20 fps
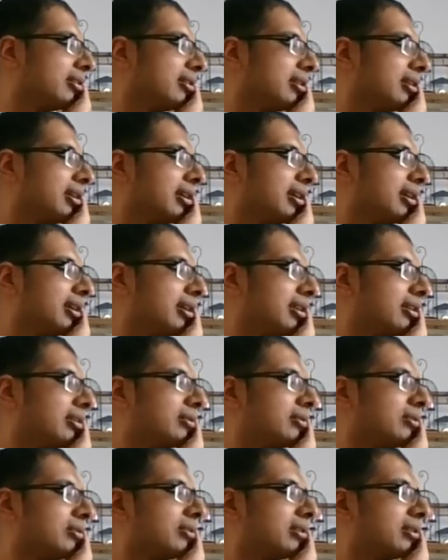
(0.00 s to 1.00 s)
and
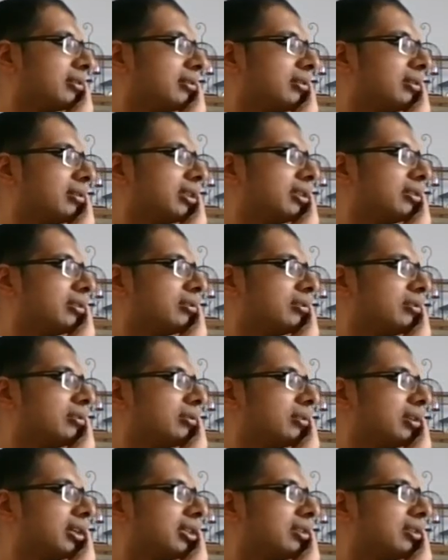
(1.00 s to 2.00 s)
you're going to
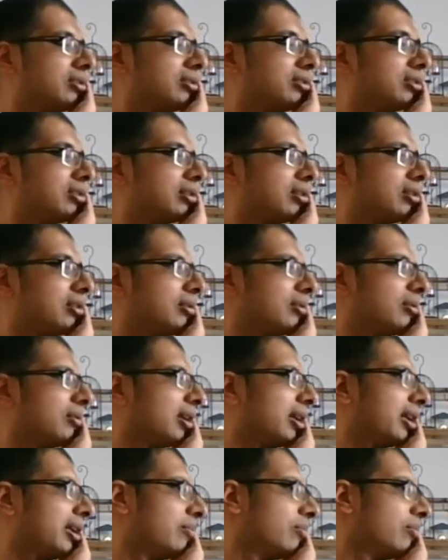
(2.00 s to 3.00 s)
try to turn
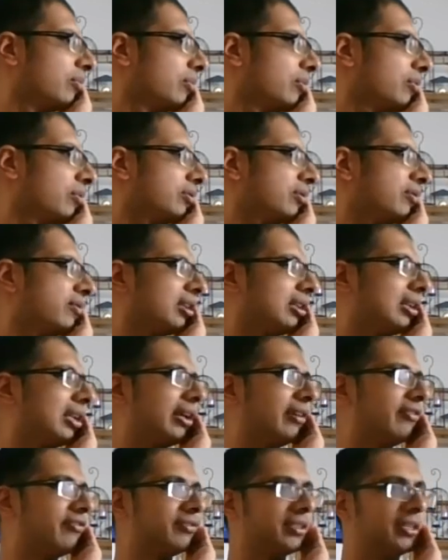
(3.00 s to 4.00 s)
your head more to the
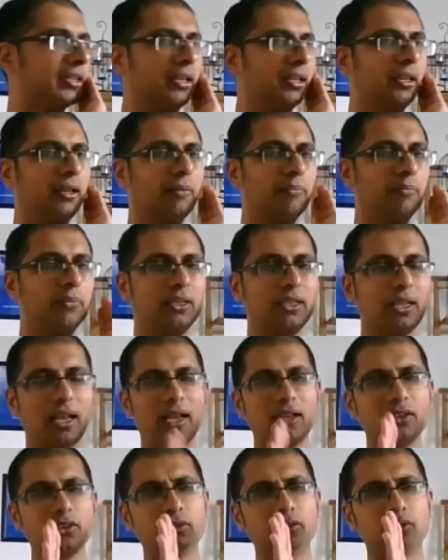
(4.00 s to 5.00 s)
left. But
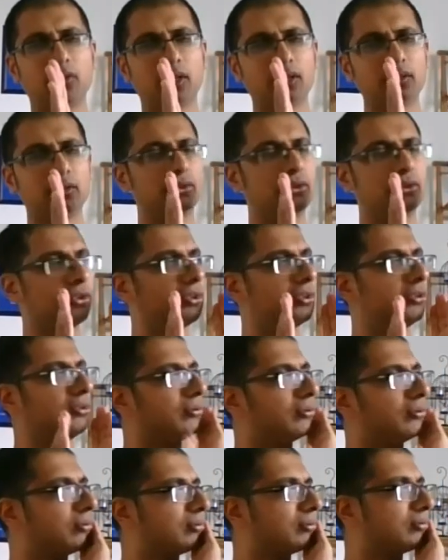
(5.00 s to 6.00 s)
as you try to turn
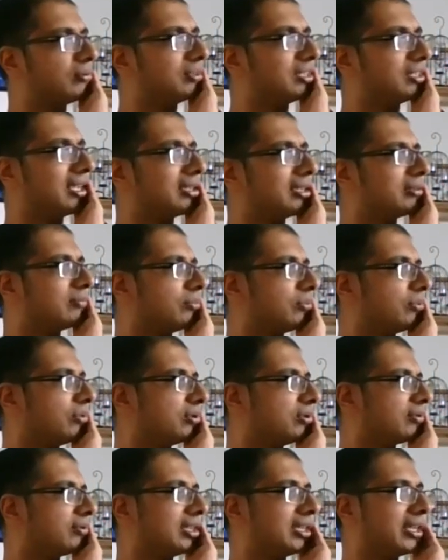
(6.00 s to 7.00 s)
your neck
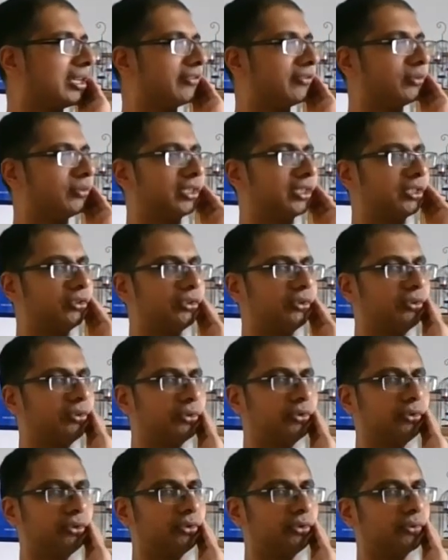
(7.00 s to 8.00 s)
more to the left, you're going to
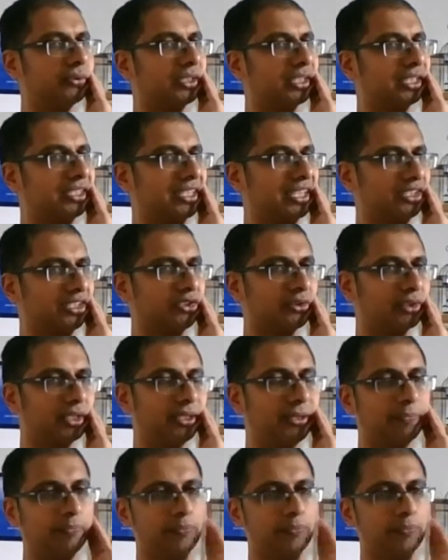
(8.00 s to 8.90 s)
use your hand actually